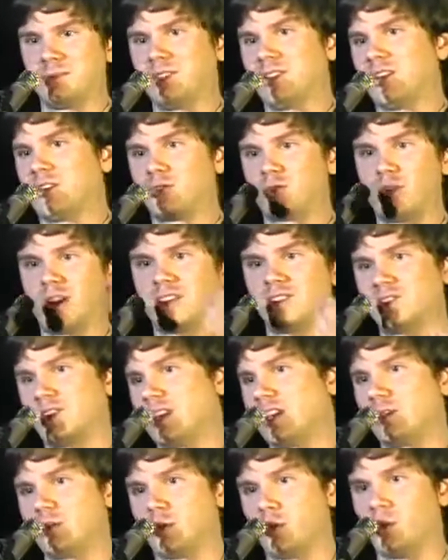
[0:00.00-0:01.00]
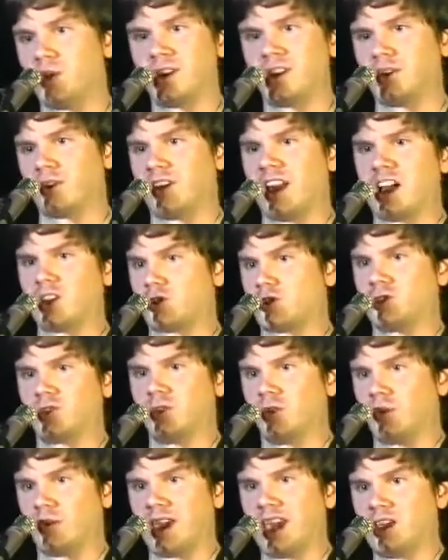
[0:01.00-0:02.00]
you know, transiting through an international
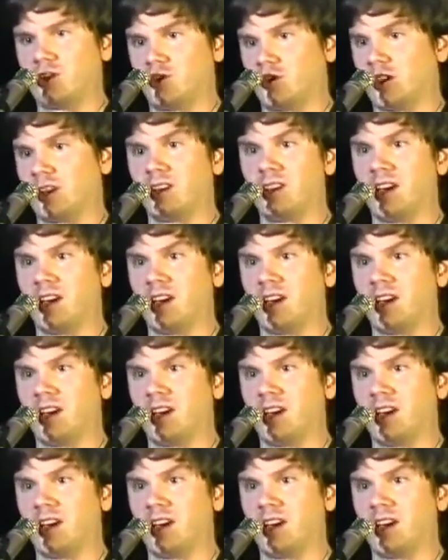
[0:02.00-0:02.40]
location.